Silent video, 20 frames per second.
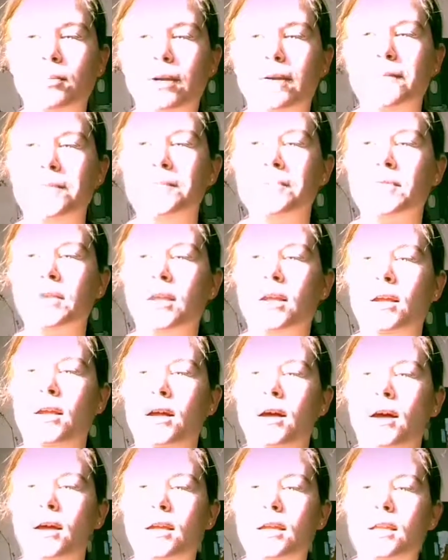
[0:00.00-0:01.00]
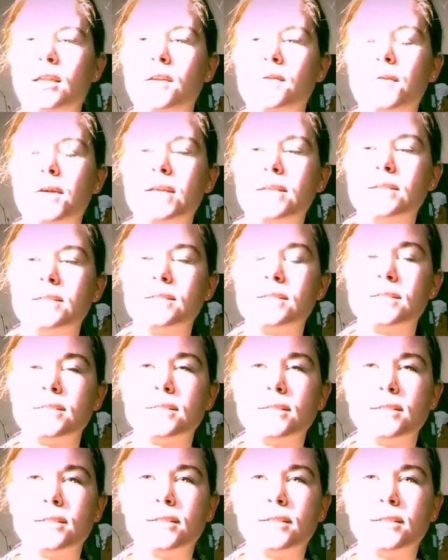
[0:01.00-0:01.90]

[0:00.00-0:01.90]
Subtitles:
But anyways,